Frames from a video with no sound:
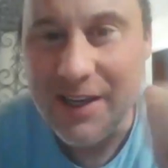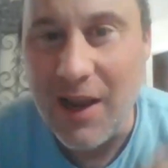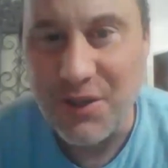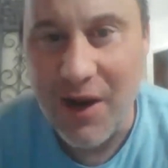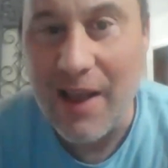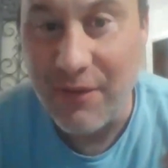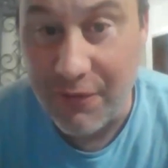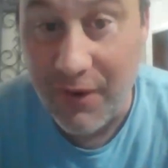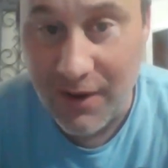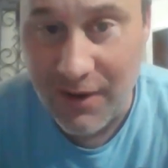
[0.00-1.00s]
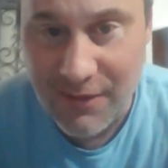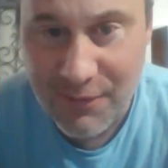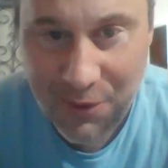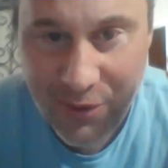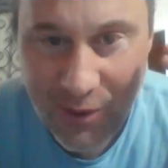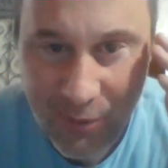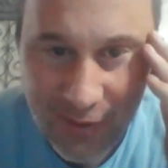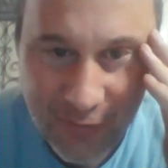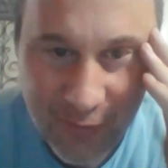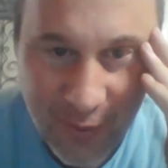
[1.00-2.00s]
you guys are having fun with him on
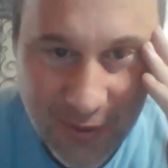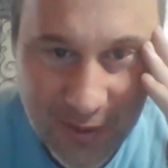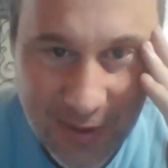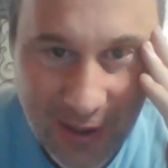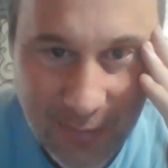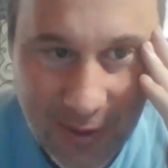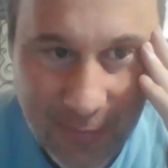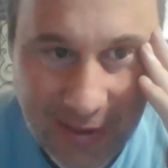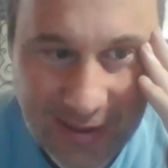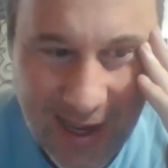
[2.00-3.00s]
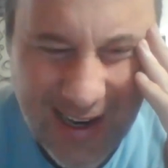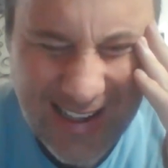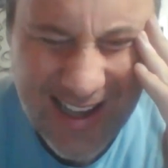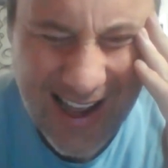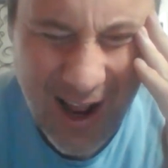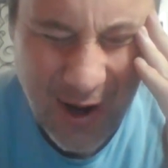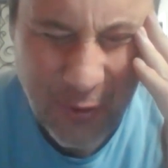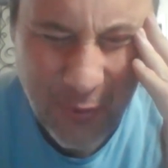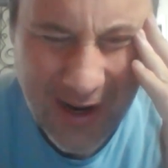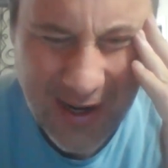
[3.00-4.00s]
the floor sometimes. I mean, is that
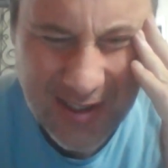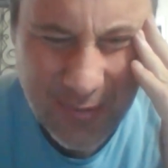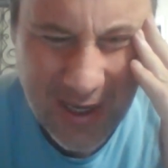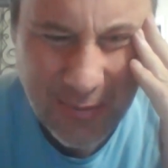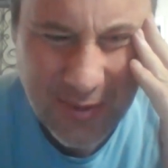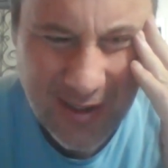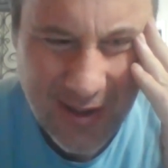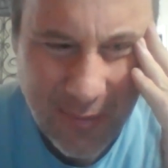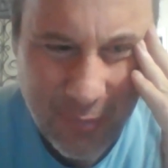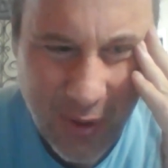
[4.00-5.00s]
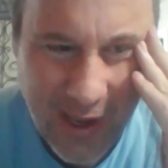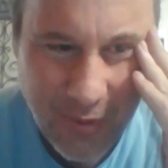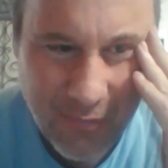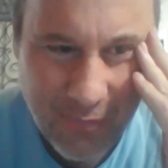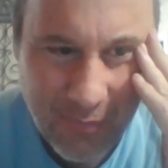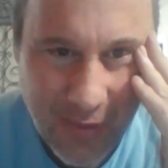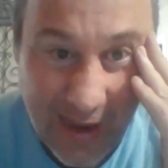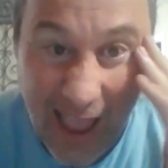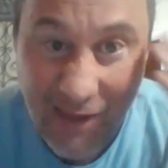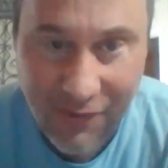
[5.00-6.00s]
underrated sometimes that playing with, like
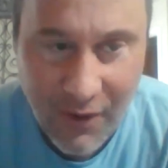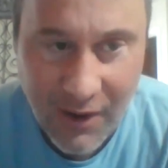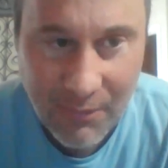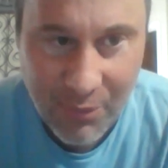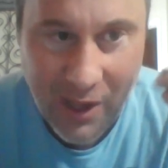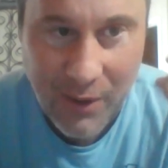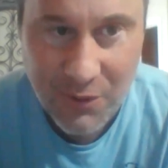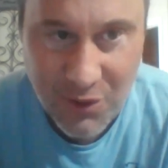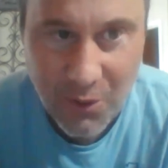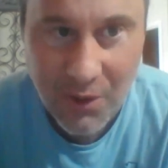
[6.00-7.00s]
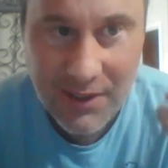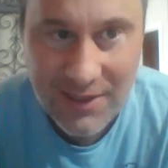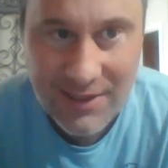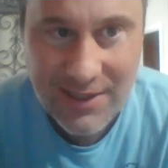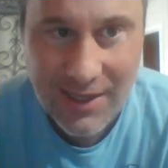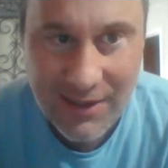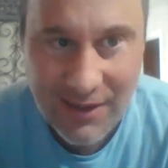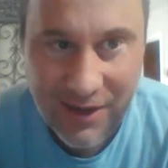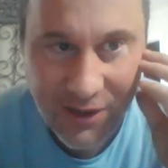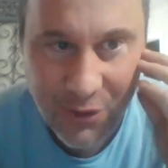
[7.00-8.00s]
having fun and playing with joy, is that
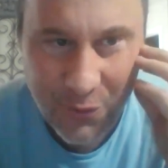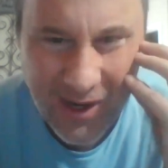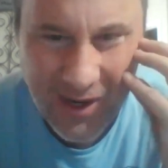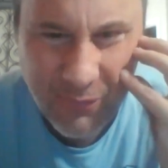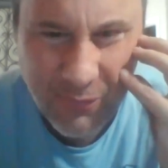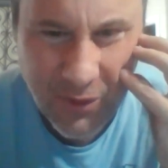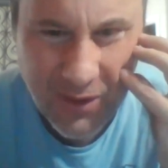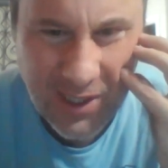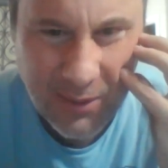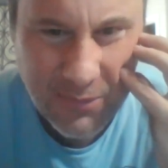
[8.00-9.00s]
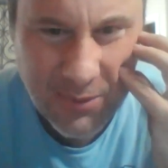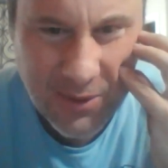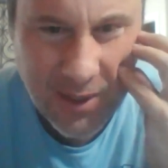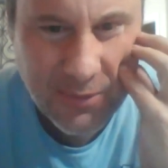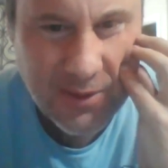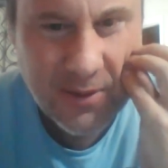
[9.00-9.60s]
underrated with a team sometimes?